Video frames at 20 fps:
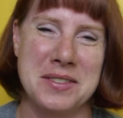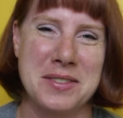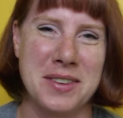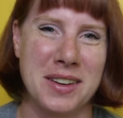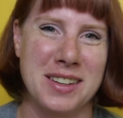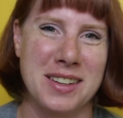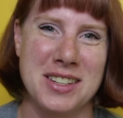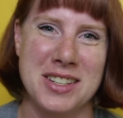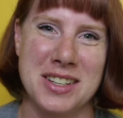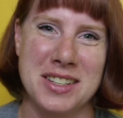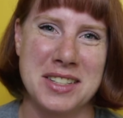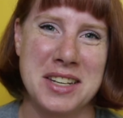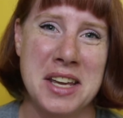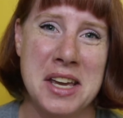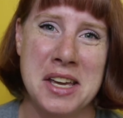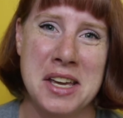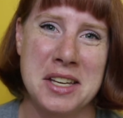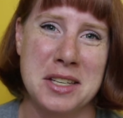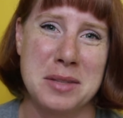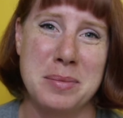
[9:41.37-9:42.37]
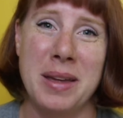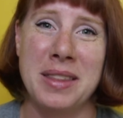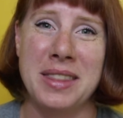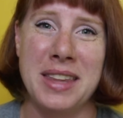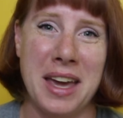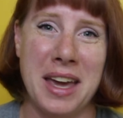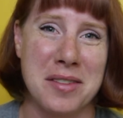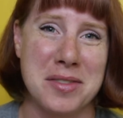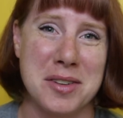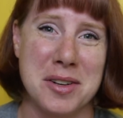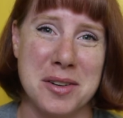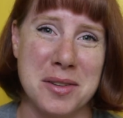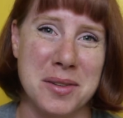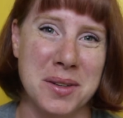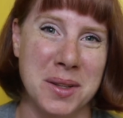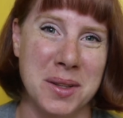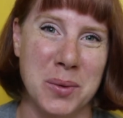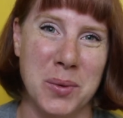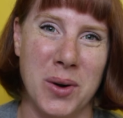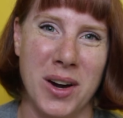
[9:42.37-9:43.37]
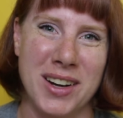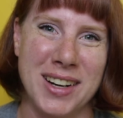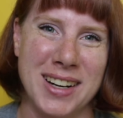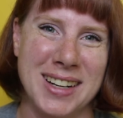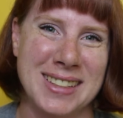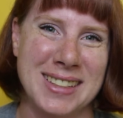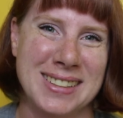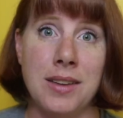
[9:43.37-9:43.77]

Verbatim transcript: fun to just spend the afternoon in the water.